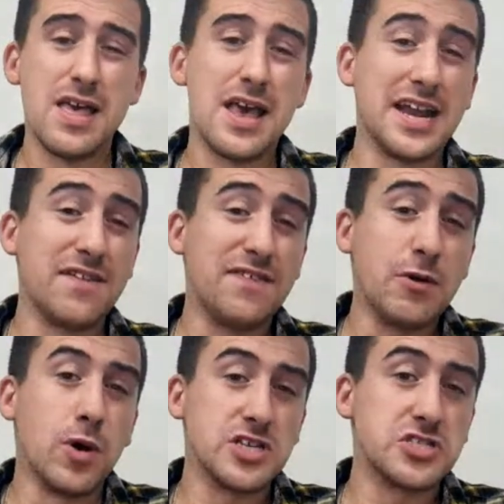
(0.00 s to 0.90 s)
and if he
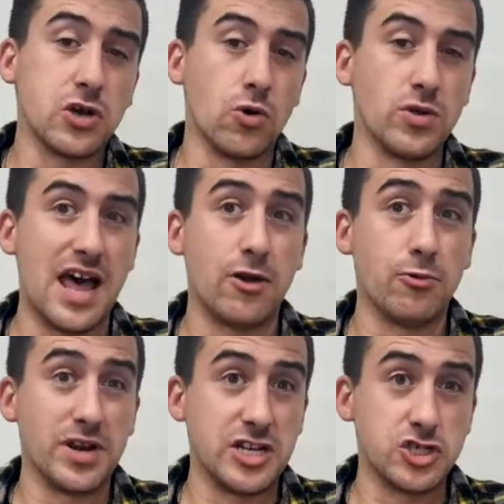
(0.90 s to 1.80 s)
was to go down
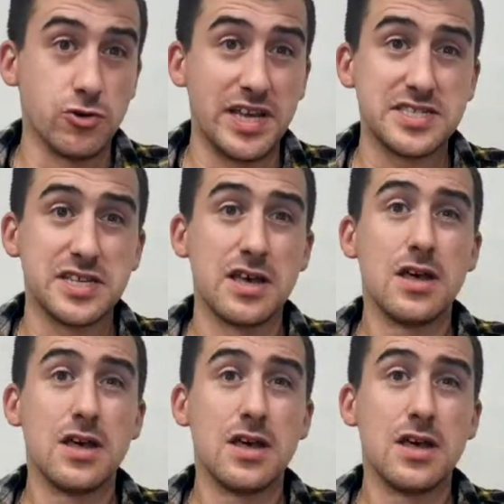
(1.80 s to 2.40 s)
with injuries,